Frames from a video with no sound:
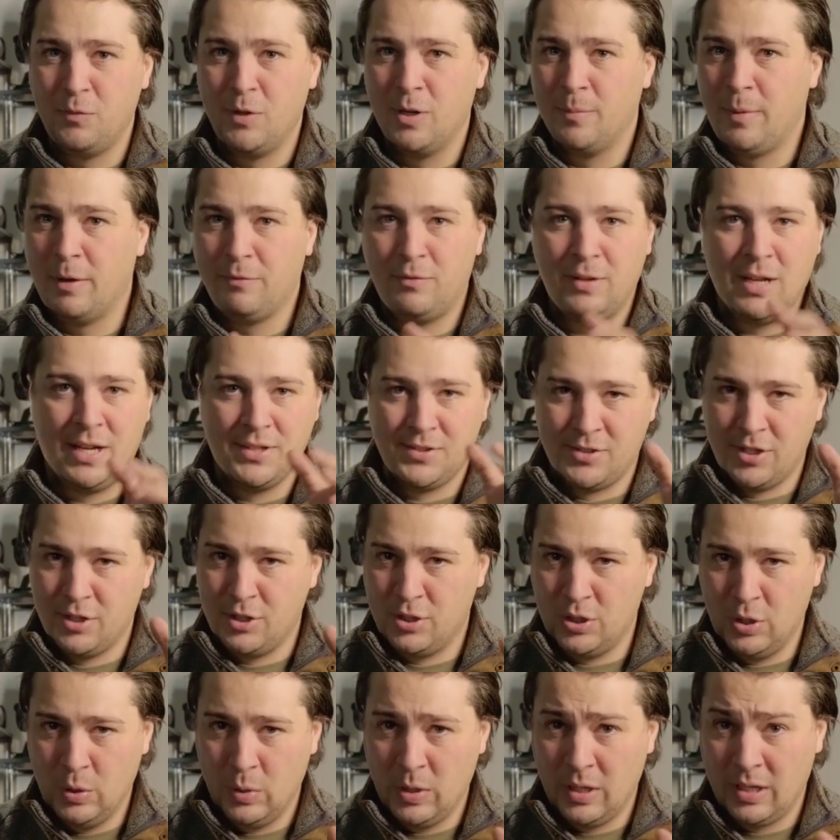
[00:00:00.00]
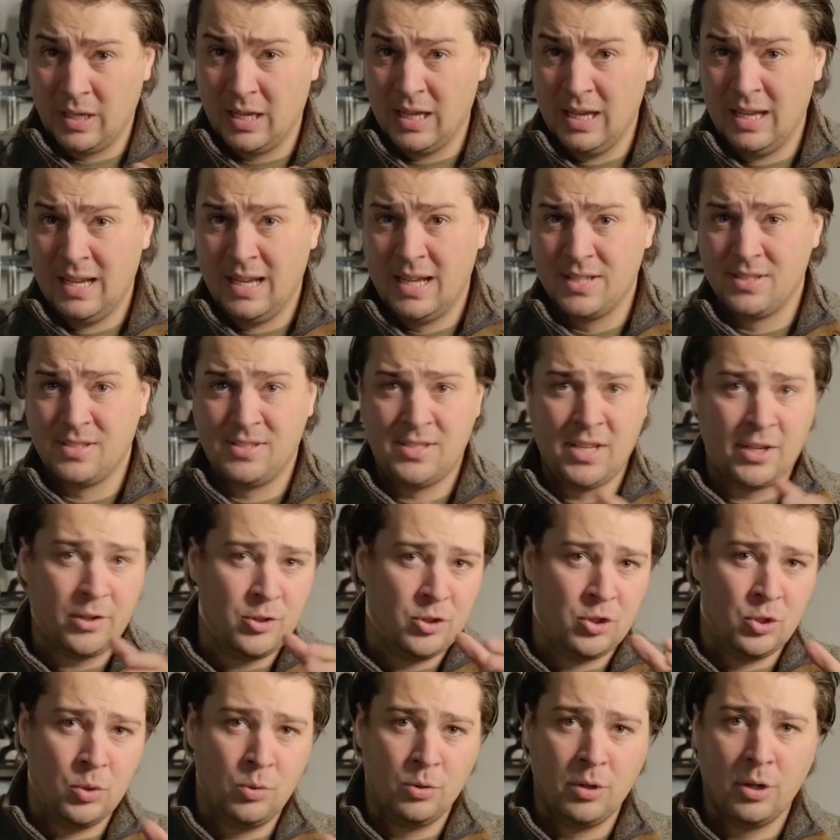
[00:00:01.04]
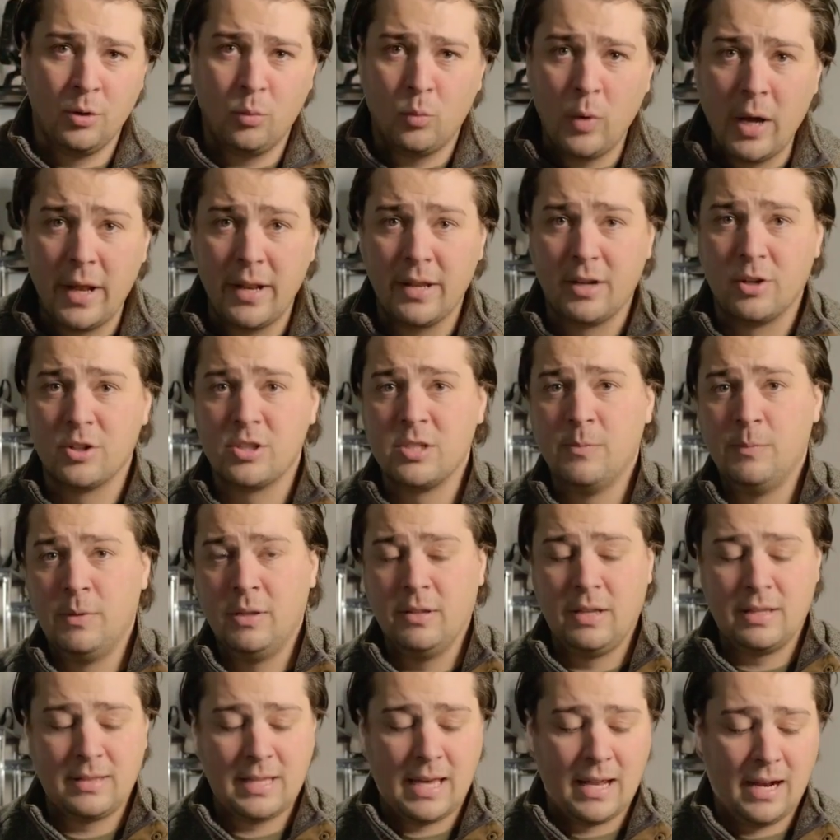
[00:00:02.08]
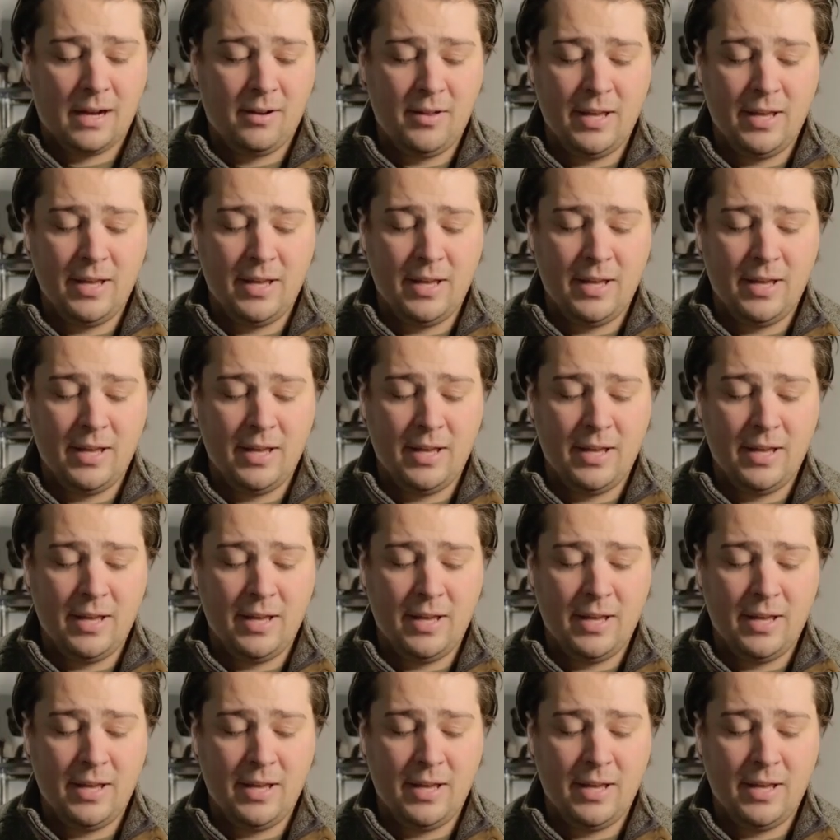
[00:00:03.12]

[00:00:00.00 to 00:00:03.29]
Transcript: my fiance shooting as a second shooter at a wedding or something like that.